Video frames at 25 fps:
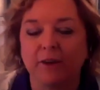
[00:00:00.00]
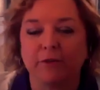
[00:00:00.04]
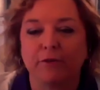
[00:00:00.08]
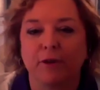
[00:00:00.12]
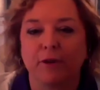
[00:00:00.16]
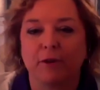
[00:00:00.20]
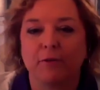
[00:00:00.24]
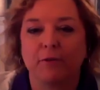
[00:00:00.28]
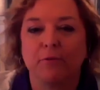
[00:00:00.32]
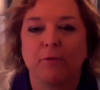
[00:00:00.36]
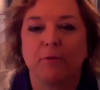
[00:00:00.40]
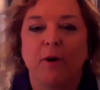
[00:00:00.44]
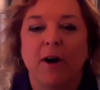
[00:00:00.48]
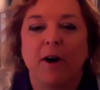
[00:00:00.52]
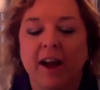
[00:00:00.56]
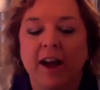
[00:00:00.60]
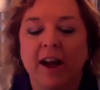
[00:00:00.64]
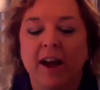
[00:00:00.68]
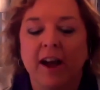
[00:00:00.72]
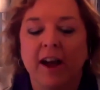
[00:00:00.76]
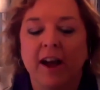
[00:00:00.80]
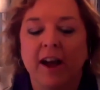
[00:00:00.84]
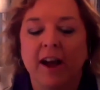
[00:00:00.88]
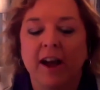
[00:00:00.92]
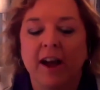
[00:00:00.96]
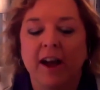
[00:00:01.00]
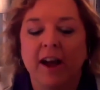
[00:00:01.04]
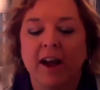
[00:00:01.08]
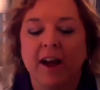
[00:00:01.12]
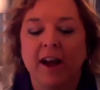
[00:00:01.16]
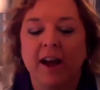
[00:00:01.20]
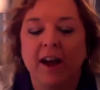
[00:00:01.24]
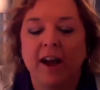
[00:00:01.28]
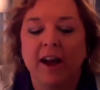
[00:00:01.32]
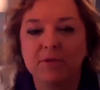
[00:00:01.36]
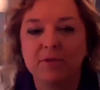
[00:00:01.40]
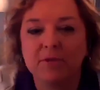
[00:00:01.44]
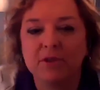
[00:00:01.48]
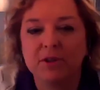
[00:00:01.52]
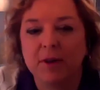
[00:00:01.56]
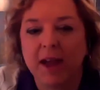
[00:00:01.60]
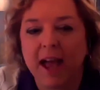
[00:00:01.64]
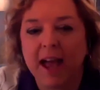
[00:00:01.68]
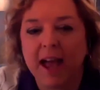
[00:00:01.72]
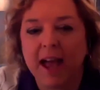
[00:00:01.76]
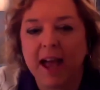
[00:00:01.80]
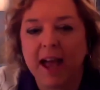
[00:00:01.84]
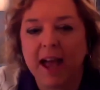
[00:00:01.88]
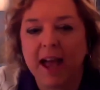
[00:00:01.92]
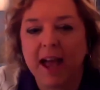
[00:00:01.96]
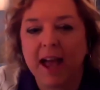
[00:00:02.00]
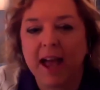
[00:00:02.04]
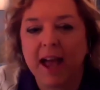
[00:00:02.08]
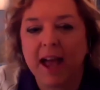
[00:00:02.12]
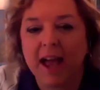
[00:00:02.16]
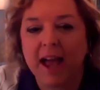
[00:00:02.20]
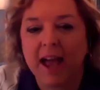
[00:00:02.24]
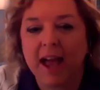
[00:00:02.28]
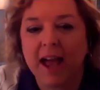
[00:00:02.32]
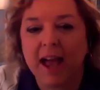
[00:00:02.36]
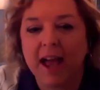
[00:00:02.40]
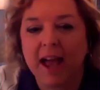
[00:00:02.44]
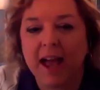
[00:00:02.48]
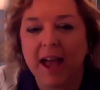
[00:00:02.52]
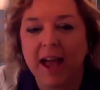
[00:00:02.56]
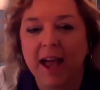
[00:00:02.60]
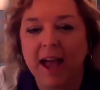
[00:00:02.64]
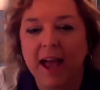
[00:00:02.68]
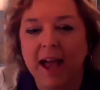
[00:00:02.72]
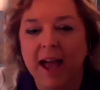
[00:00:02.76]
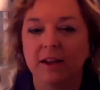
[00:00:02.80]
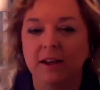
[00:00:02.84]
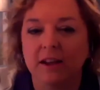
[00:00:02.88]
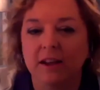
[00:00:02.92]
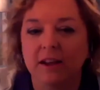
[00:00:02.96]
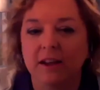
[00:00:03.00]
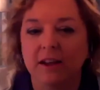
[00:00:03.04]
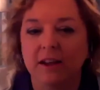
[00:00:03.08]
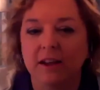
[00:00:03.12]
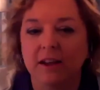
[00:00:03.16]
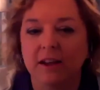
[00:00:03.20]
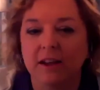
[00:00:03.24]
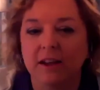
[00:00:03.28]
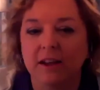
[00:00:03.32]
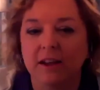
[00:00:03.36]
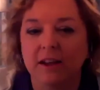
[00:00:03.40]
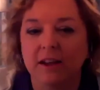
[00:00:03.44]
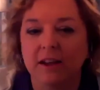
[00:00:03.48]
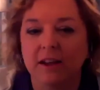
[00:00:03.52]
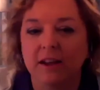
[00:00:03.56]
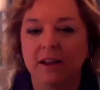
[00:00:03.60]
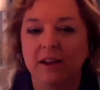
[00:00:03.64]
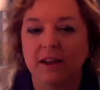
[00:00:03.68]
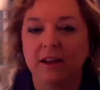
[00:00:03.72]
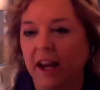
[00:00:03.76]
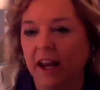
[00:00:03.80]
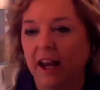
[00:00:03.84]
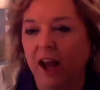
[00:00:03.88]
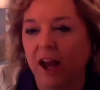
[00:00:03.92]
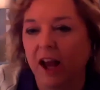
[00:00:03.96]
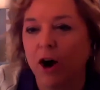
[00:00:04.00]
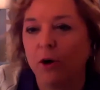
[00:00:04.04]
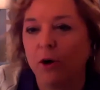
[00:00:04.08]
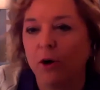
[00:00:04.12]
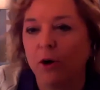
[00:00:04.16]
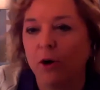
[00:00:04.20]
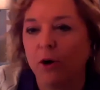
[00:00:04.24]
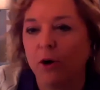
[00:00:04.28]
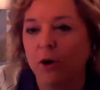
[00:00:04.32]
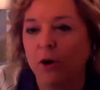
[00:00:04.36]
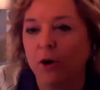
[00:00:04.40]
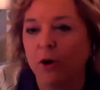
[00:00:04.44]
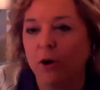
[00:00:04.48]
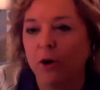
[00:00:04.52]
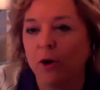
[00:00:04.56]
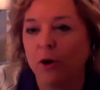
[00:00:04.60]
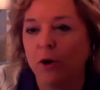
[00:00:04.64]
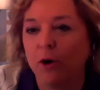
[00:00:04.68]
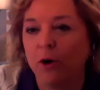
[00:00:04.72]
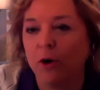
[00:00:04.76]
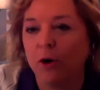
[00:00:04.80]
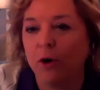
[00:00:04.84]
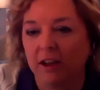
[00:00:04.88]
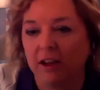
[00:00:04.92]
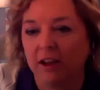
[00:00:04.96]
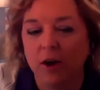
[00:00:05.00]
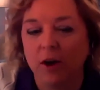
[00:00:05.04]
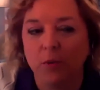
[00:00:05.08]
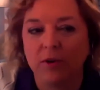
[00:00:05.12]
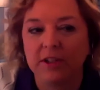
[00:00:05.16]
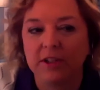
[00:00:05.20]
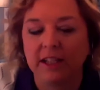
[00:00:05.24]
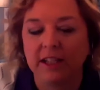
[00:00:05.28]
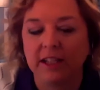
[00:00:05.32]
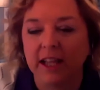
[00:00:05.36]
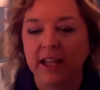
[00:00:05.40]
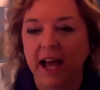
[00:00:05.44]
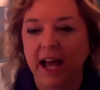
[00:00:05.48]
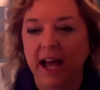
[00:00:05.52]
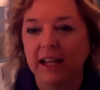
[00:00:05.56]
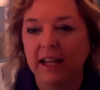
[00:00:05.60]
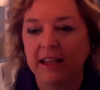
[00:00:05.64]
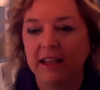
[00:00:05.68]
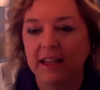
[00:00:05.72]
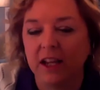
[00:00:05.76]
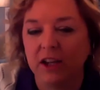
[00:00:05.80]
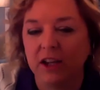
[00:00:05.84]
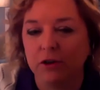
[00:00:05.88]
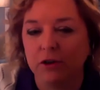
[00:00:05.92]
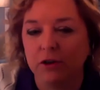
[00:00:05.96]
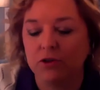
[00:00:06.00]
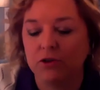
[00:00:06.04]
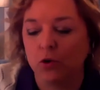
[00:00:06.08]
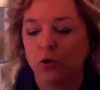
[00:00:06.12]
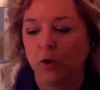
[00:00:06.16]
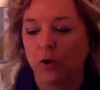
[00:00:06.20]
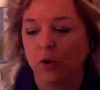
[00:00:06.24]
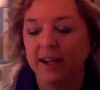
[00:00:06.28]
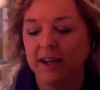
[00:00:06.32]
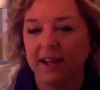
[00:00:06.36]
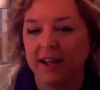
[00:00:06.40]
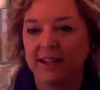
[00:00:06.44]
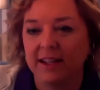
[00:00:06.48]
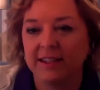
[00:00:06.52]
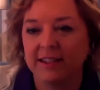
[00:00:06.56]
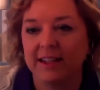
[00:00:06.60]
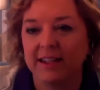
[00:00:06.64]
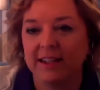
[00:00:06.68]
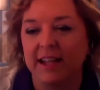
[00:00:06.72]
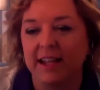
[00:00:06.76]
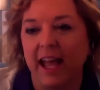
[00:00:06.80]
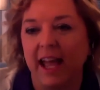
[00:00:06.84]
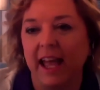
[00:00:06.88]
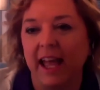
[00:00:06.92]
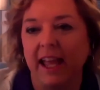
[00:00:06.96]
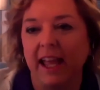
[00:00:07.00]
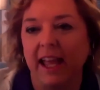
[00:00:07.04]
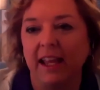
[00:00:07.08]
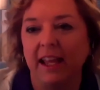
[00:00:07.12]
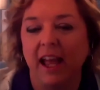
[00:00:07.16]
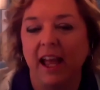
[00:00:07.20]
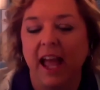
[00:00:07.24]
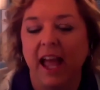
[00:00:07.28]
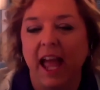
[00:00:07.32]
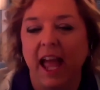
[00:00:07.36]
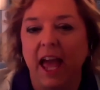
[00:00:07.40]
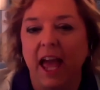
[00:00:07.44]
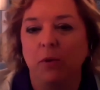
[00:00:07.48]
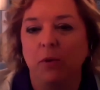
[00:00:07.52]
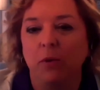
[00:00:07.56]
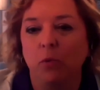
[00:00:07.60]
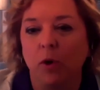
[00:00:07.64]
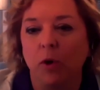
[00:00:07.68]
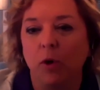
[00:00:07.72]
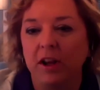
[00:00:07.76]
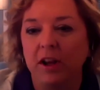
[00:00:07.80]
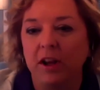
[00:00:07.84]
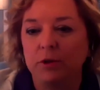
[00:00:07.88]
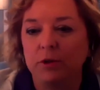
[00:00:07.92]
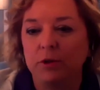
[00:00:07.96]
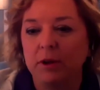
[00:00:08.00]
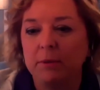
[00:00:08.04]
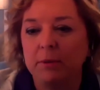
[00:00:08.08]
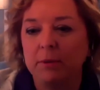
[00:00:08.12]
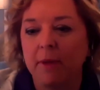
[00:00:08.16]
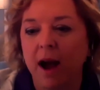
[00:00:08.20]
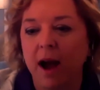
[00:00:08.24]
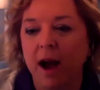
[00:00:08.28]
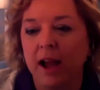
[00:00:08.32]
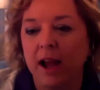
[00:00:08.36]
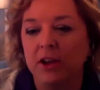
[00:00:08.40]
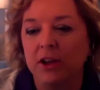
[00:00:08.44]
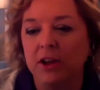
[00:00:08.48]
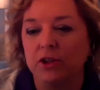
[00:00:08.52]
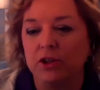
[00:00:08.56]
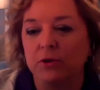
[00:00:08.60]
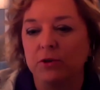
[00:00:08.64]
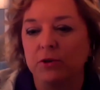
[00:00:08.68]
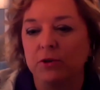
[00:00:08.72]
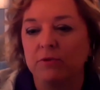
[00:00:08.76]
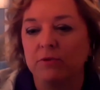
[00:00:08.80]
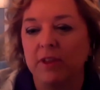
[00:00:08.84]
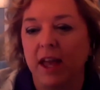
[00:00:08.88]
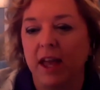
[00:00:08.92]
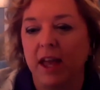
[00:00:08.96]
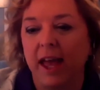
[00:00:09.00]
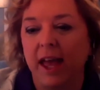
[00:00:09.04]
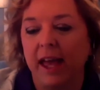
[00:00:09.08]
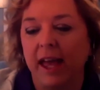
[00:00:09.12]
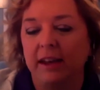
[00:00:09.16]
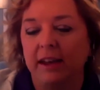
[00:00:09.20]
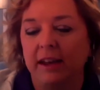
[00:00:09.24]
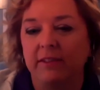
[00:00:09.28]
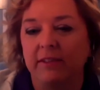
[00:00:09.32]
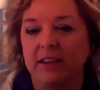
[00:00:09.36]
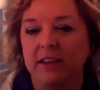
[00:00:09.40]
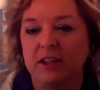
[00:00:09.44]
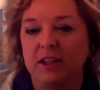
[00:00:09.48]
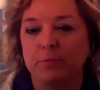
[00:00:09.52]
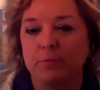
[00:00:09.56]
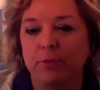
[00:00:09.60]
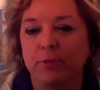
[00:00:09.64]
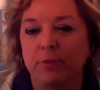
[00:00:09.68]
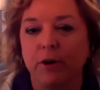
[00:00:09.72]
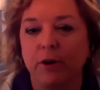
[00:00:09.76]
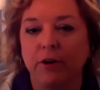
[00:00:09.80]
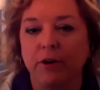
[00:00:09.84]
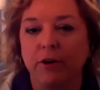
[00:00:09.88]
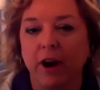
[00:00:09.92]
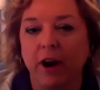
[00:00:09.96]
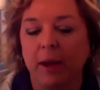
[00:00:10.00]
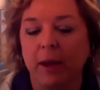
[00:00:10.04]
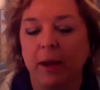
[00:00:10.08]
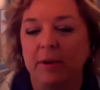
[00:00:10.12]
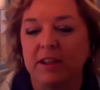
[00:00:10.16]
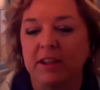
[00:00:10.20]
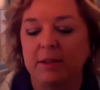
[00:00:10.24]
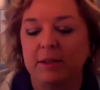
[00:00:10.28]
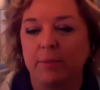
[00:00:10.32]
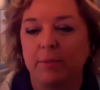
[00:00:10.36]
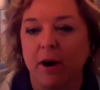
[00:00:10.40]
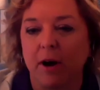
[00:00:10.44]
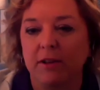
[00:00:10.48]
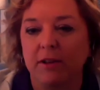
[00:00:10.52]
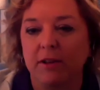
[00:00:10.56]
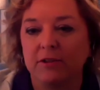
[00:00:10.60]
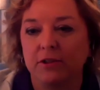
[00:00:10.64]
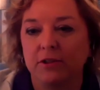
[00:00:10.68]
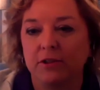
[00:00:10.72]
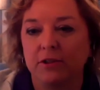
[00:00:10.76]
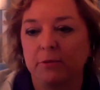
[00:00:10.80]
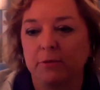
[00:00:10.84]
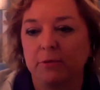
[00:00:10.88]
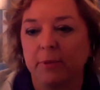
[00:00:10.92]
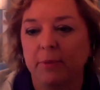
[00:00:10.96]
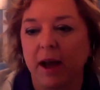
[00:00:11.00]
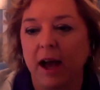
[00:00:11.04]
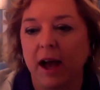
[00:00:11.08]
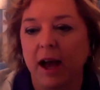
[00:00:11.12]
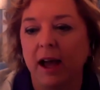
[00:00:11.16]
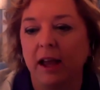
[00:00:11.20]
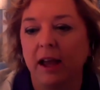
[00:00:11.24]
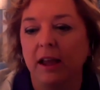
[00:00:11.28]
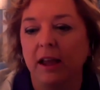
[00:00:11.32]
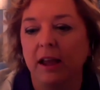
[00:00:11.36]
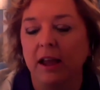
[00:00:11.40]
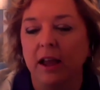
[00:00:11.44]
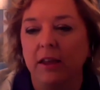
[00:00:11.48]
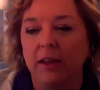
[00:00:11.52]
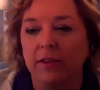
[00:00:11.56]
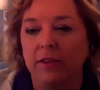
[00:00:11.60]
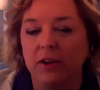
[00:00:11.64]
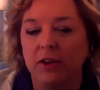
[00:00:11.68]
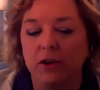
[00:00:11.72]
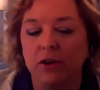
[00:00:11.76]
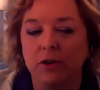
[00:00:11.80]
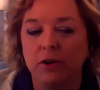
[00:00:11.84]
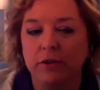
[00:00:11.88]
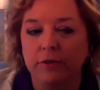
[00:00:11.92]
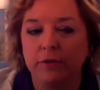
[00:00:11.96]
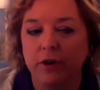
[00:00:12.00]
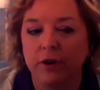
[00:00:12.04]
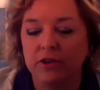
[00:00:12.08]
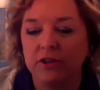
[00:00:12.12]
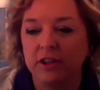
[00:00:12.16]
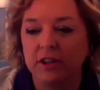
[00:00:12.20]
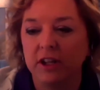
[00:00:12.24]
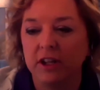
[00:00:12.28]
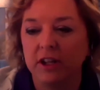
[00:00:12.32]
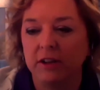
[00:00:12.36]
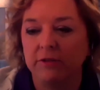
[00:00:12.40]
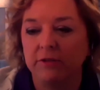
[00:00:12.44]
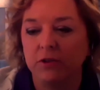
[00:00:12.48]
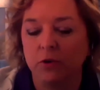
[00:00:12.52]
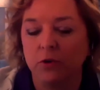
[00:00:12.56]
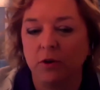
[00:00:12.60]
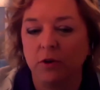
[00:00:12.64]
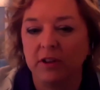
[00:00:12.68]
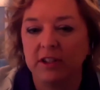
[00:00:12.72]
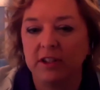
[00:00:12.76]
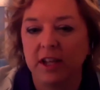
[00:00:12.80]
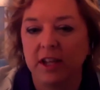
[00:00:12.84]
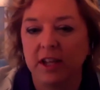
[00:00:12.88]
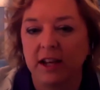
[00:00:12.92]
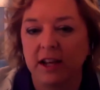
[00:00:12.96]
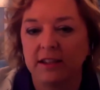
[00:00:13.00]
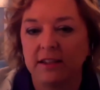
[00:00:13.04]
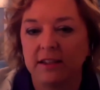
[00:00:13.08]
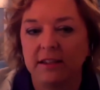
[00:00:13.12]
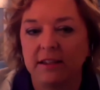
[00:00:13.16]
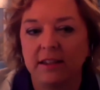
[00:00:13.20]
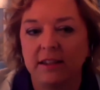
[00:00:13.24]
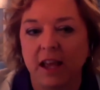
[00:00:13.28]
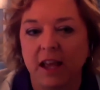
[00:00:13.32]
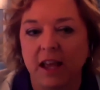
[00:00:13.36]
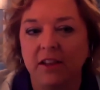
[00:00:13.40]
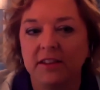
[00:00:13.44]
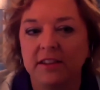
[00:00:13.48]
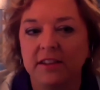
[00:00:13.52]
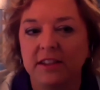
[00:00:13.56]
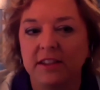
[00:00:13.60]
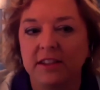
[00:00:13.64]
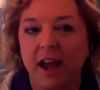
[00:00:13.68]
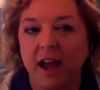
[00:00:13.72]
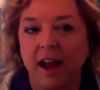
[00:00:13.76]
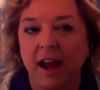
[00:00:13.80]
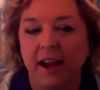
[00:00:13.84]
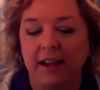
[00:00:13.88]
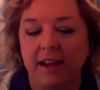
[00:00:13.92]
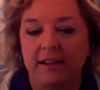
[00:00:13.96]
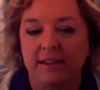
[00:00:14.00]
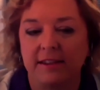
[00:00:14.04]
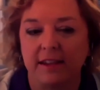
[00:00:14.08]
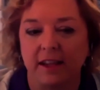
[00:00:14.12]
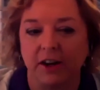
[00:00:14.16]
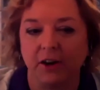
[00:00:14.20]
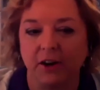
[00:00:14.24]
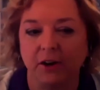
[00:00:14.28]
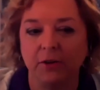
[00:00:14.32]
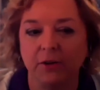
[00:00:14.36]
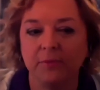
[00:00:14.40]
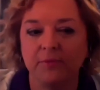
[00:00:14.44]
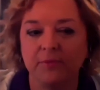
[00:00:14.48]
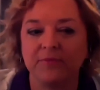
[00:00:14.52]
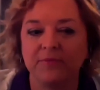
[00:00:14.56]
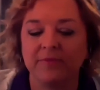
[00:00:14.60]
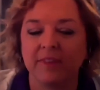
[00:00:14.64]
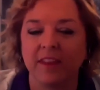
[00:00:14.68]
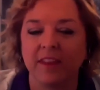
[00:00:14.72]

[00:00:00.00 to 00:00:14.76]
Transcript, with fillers: everyone, and welcome to Activities for People Living at Home with Dementia. We're delighted that you've joined us today and want to remind you that this program is sponsored by the University of North Texas Health Science Center,